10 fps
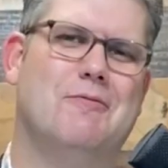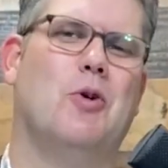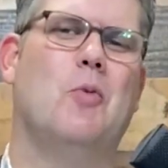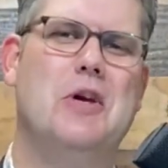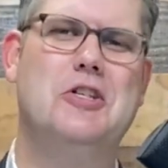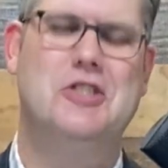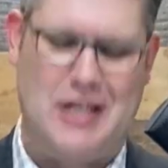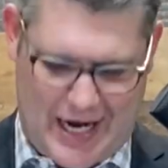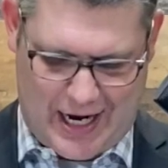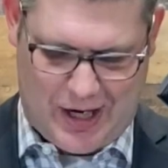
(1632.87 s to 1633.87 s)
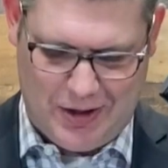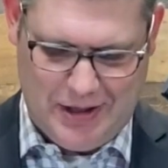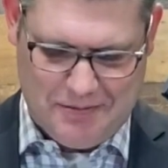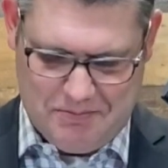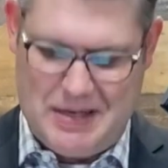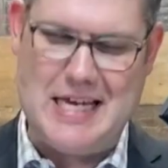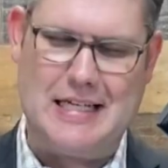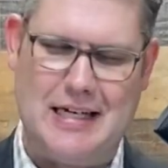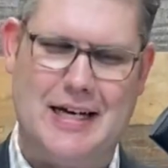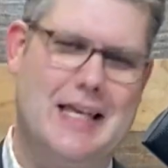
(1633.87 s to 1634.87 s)
for we shall
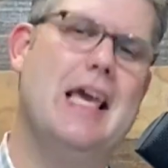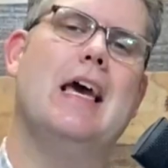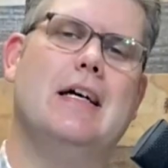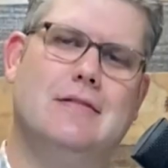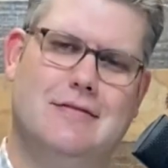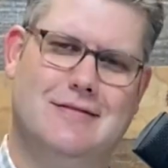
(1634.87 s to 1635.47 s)
meet again.